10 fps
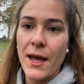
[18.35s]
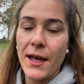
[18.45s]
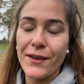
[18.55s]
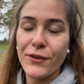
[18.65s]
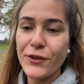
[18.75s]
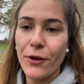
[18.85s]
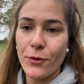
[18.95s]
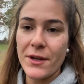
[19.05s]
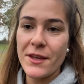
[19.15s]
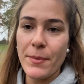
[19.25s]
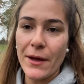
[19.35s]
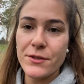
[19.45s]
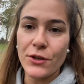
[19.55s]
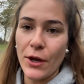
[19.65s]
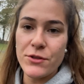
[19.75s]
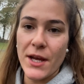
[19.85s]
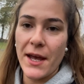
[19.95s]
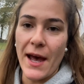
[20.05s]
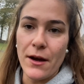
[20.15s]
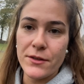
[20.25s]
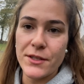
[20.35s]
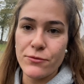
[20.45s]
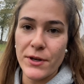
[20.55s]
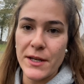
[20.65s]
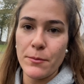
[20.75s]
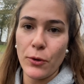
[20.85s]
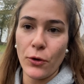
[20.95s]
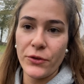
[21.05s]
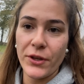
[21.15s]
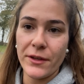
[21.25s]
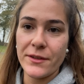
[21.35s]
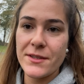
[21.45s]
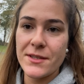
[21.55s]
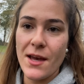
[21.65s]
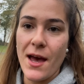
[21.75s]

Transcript: If you don't know anything about it, go check it out because it's really important